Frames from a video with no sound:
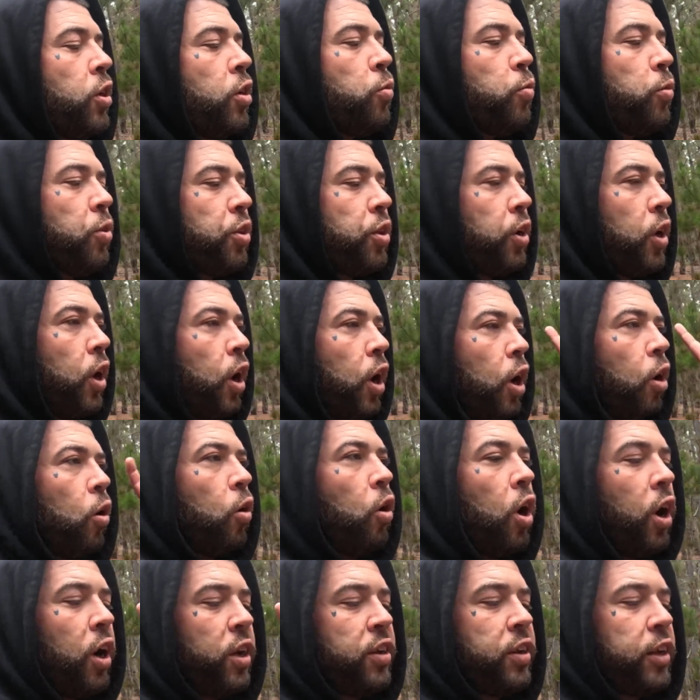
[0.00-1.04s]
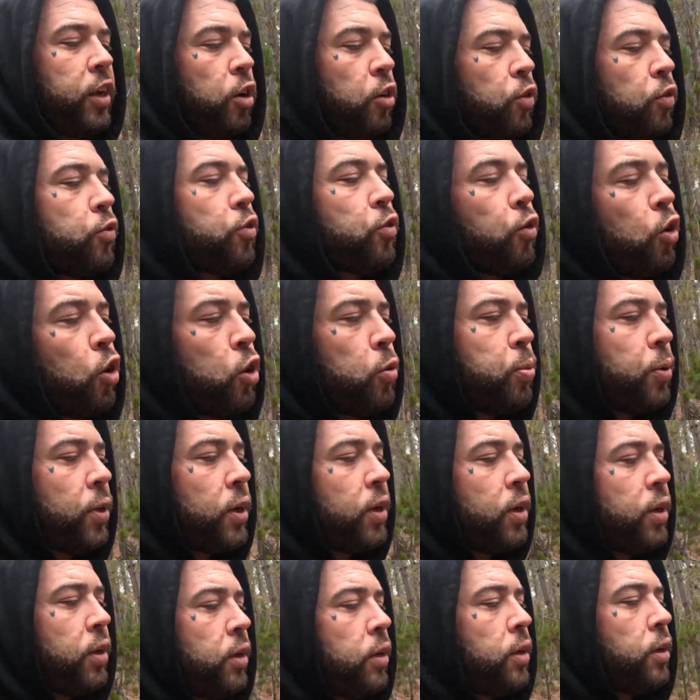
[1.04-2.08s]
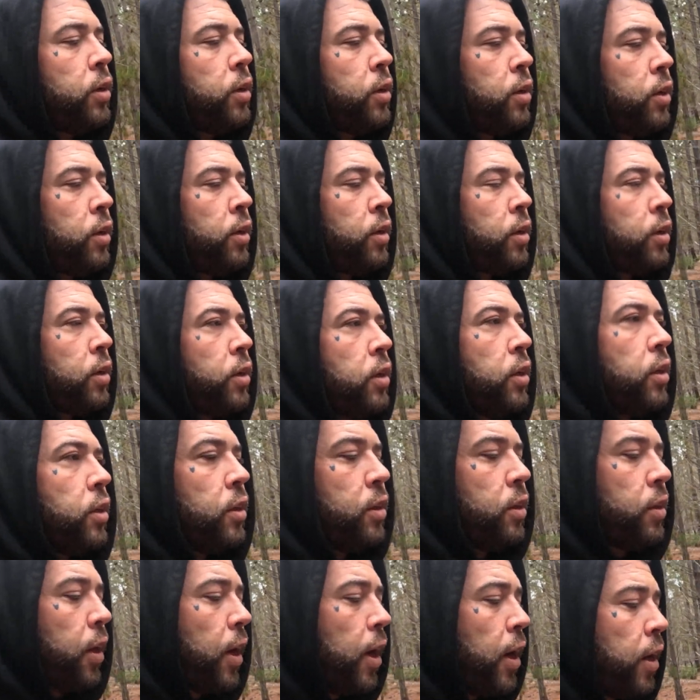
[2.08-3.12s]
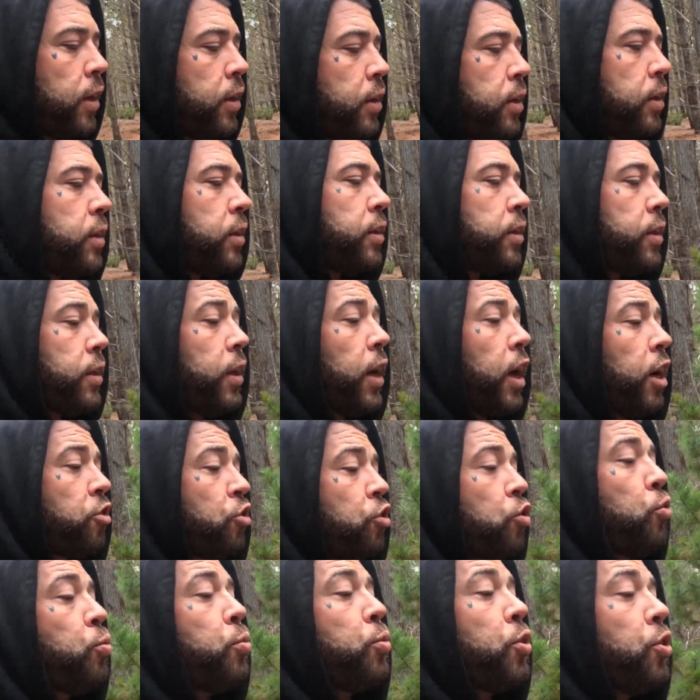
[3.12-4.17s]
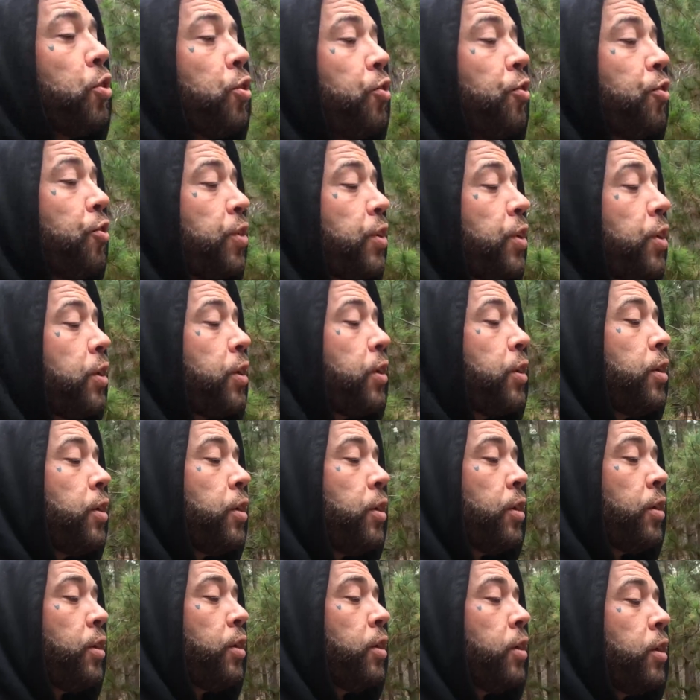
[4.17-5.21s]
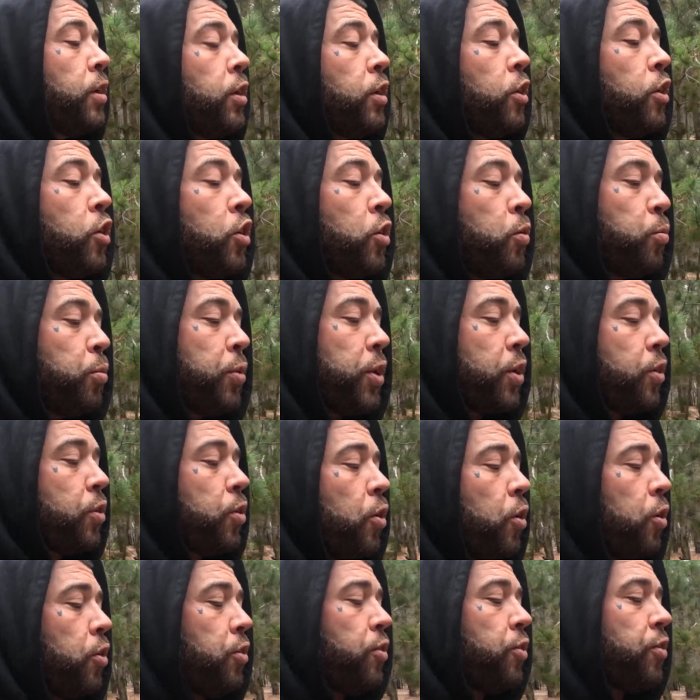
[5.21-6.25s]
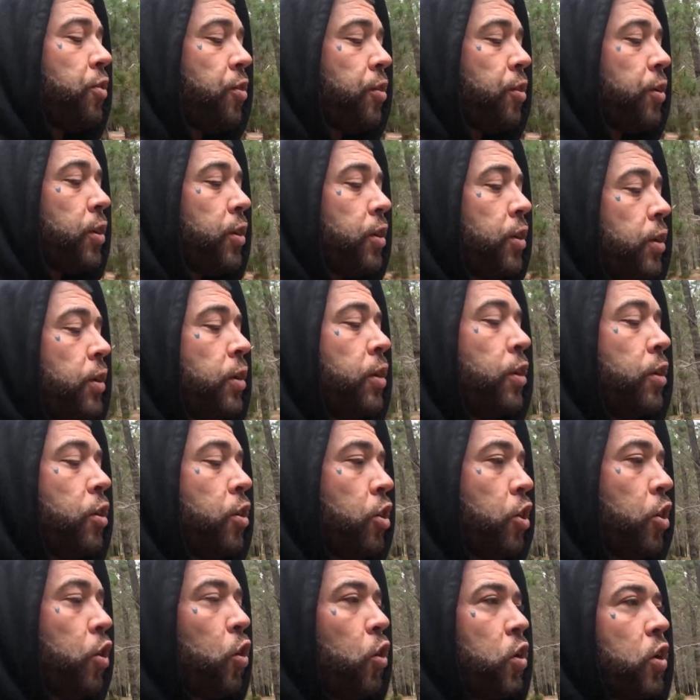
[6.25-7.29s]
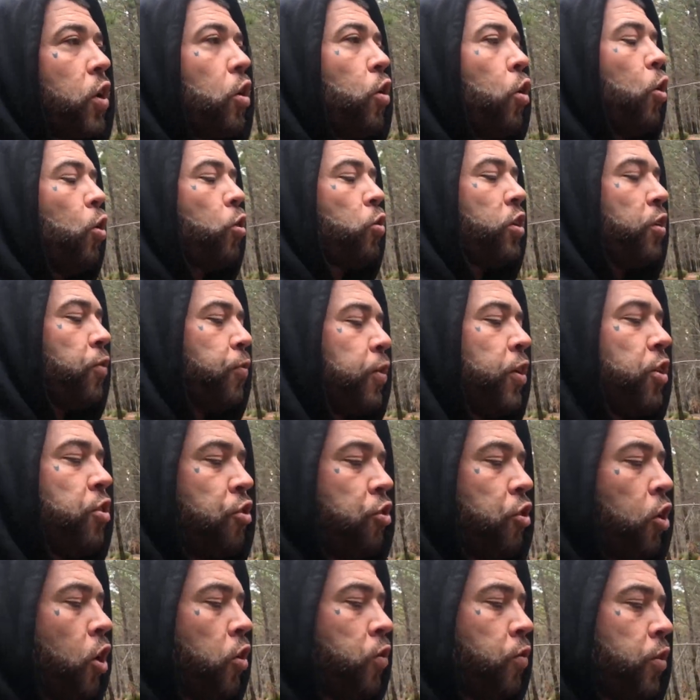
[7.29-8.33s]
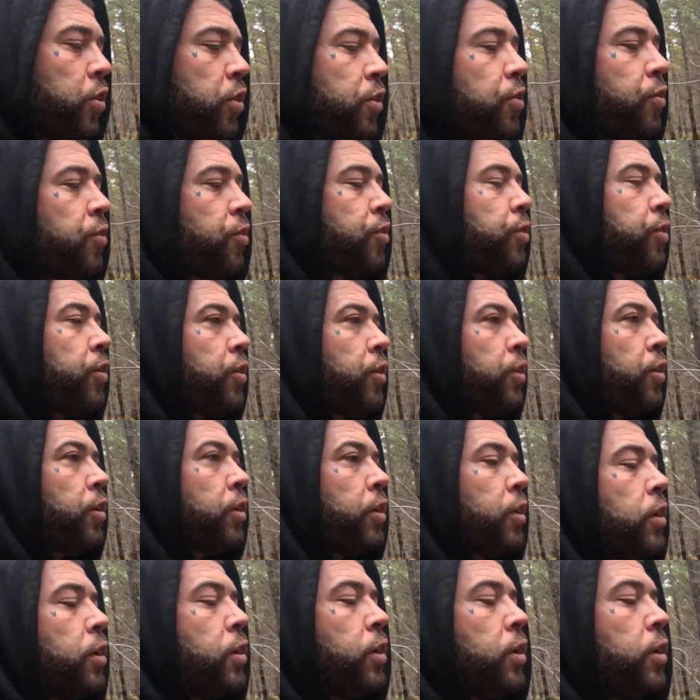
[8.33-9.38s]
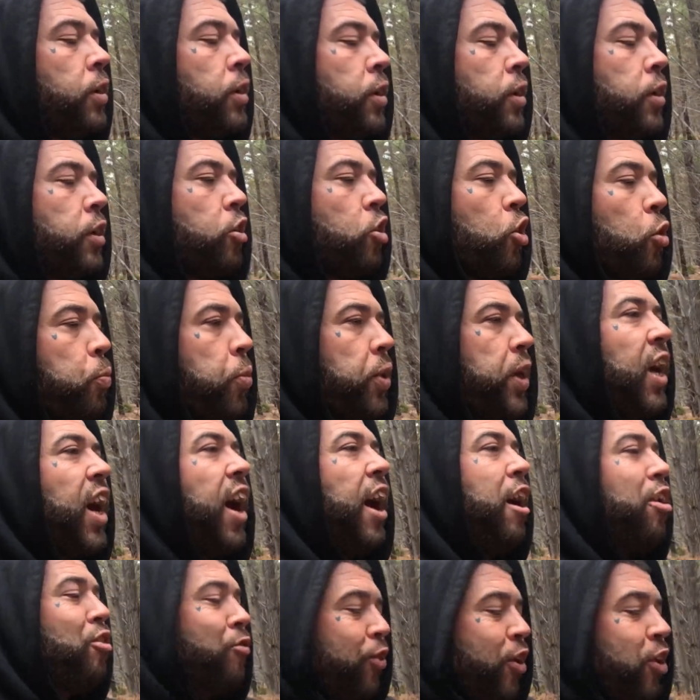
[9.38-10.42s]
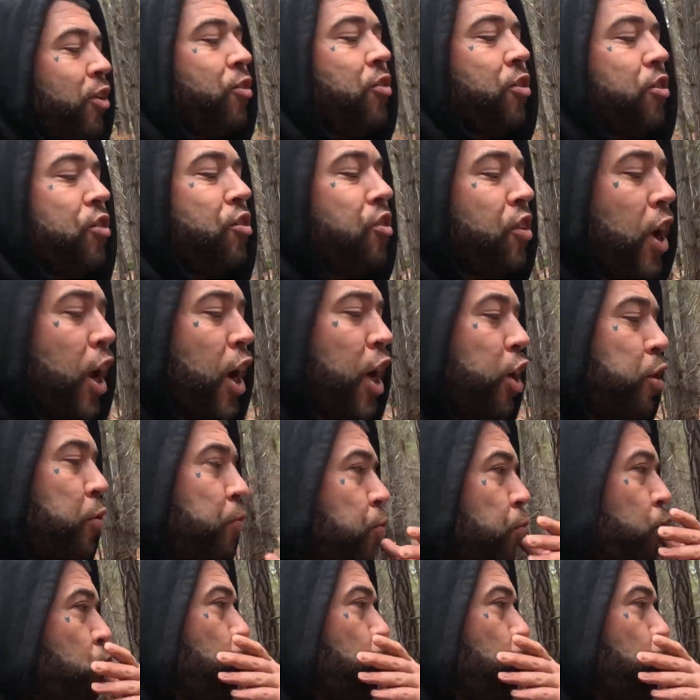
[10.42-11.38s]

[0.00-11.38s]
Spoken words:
with the whole idea of groupie than the actual music, because you look at all different genres, the behavior is the same.